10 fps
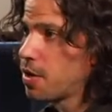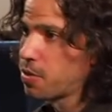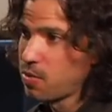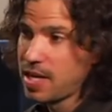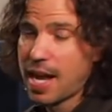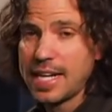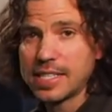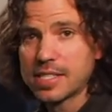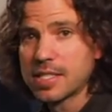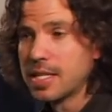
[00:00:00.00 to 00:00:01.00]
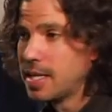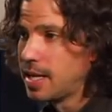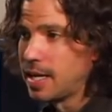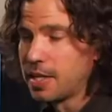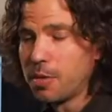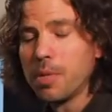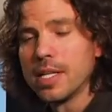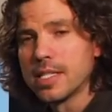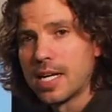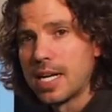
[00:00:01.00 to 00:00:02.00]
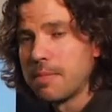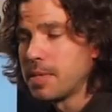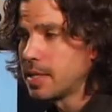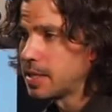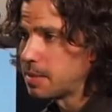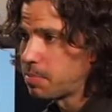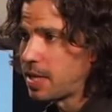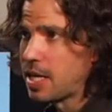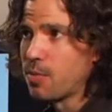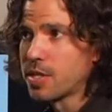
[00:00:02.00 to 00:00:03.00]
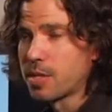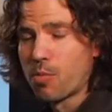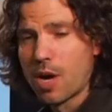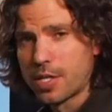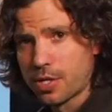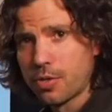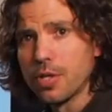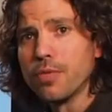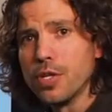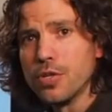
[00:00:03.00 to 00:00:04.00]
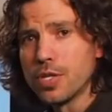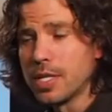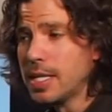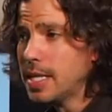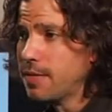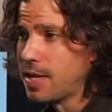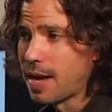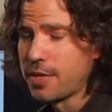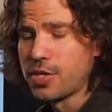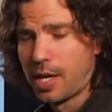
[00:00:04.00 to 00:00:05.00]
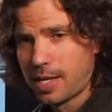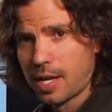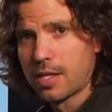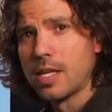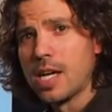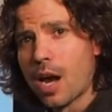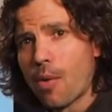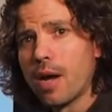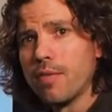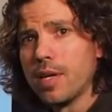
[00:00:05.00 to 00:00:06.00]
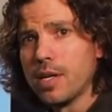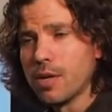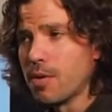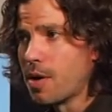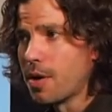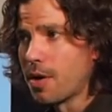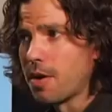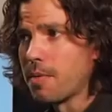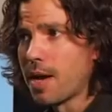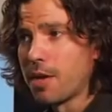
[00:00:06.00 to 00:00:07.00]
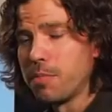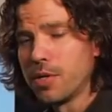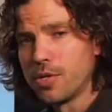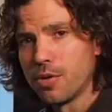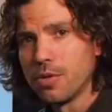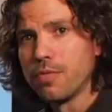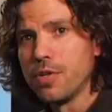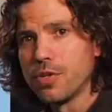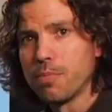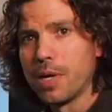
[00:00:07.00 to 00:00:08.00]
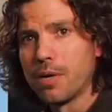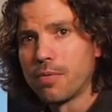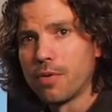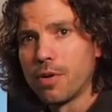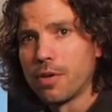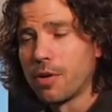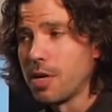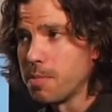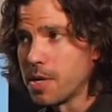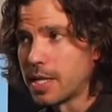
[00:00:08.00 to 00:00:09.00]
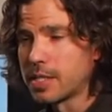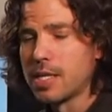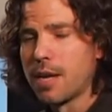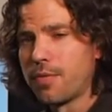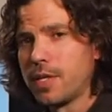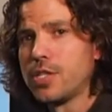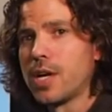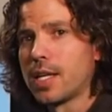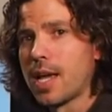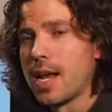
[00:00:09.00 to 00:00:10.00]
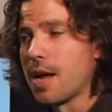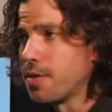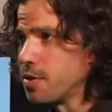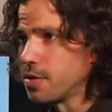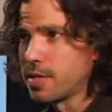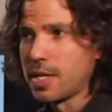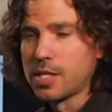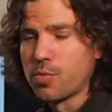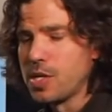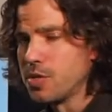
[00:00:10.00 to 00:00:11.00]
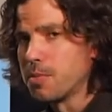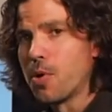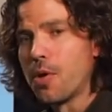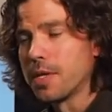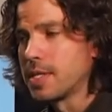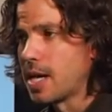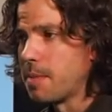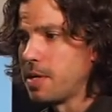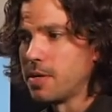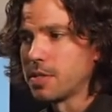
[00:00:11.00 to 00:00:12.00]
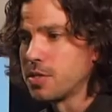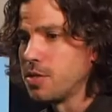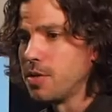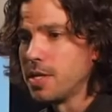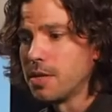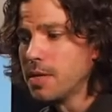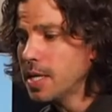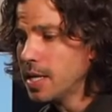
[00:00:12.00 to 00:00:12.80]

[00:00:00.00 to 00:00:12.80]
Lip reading: three lights, and a little bit of time playing with some Roscoe diffusion. If you haven't checked out the DIY video on our how to build your own diffusion panel for under 30 bucks, definitely check that out. Those things, we use them all the time here at the studio.